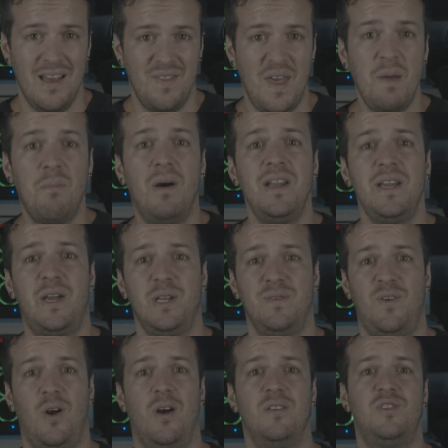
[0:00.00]
That money could
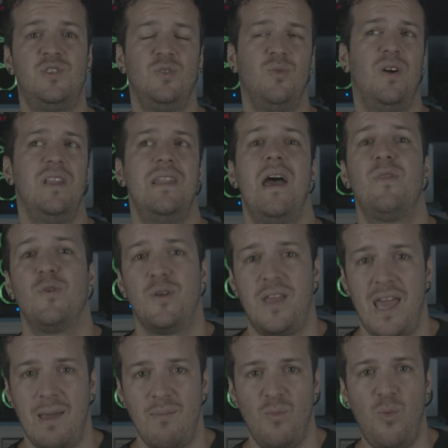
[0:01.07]
have gone to another
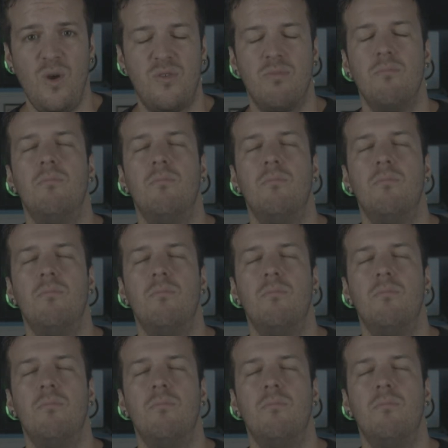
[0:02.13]
game with